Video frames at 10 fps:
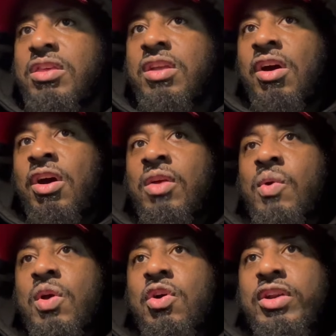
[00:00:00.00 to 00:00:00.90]
the order
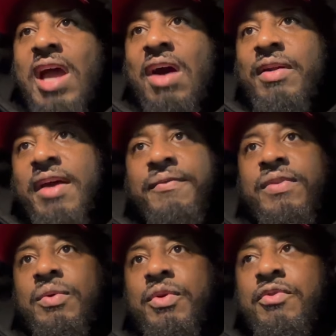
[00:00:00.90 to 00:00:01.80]
will go down
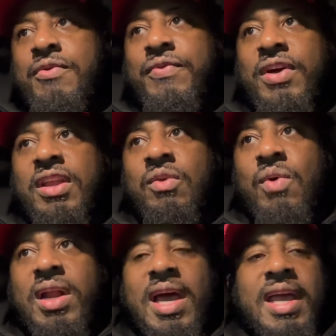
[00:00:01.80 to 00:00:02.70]
after we refunded
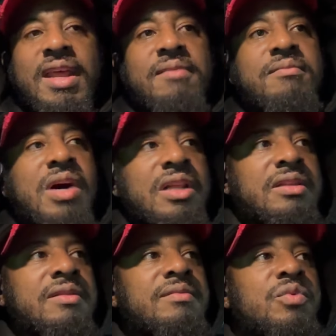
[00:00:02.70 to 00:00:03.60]
one item, but
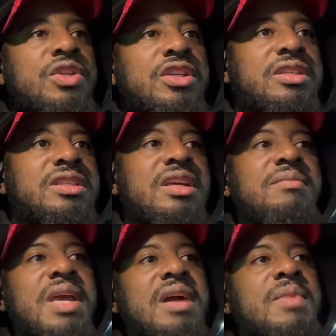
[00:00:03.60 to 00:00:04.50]
we should still
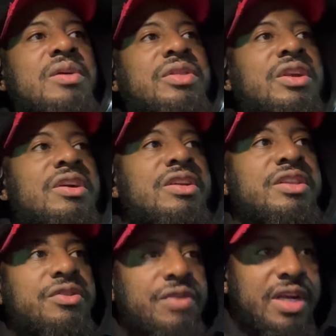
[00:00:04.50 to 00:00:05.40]
make about
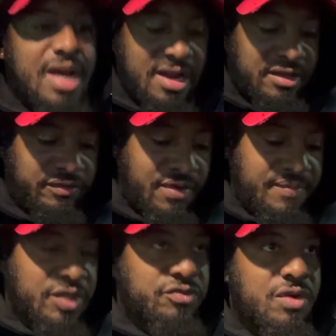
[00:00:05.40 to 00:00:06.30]
$33 from
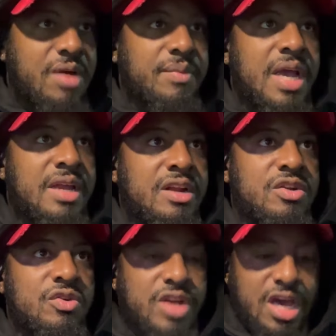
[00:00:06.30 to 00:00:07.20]
this run. I'm getting a
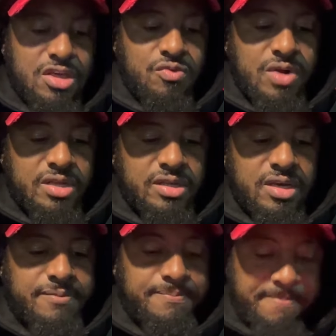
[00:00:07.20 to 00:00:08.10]
DoorDash. What is it?
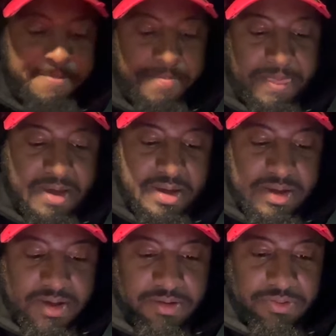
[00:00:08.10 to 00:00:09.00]

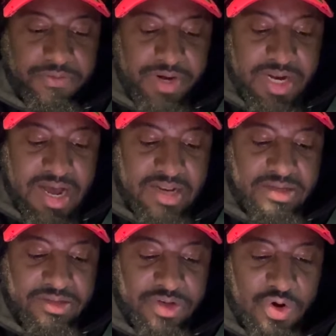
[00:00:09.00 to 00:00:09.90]

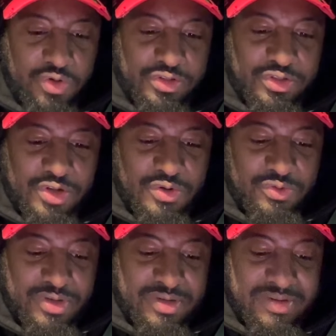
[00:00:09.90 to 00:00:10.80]
$3. Cold
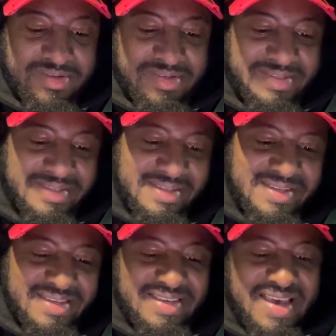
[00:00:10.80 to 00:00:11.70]
Stone.
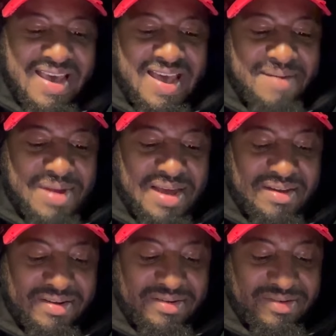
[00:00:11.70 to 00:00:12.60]
Yeah, I'm not
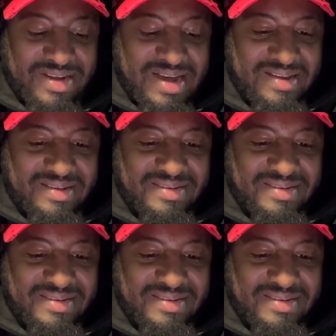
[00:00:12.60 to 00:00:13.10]
going to do that.